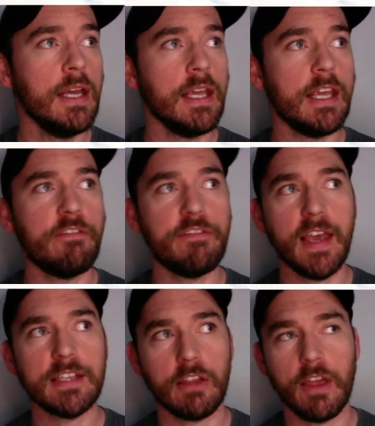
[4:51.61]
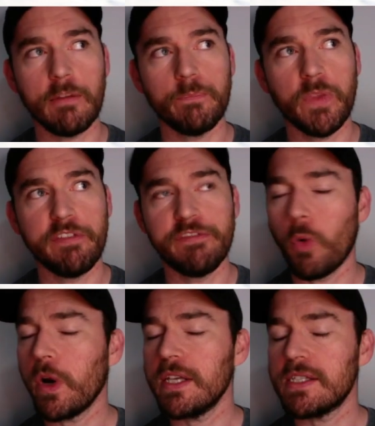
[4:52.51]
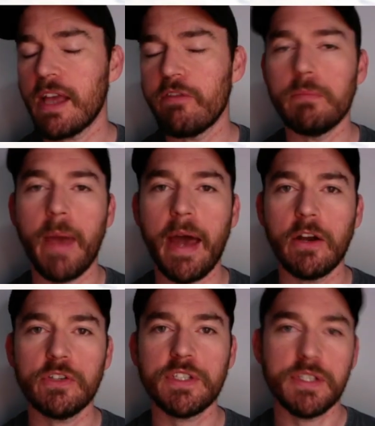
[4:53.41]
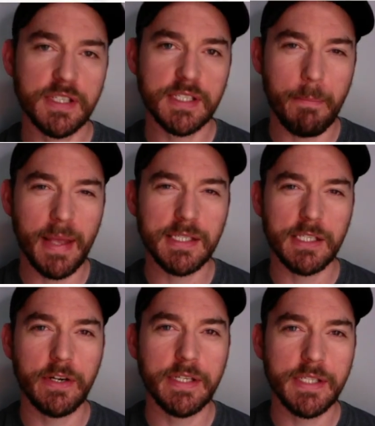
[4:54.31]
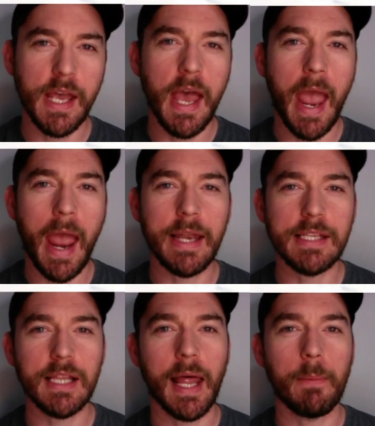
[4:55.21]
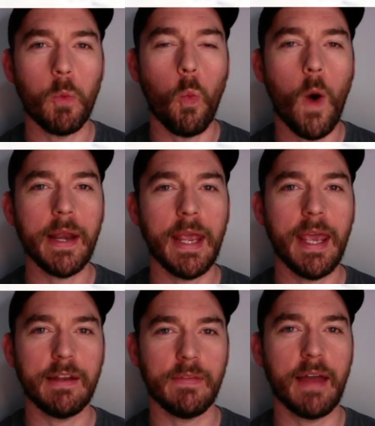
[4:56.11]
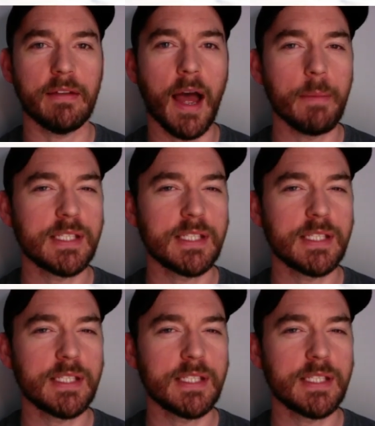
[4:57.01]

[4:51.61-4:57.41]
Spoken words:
He'd faced, I think, 47 batters since that Mets series, and he's let up 1 hit in that time.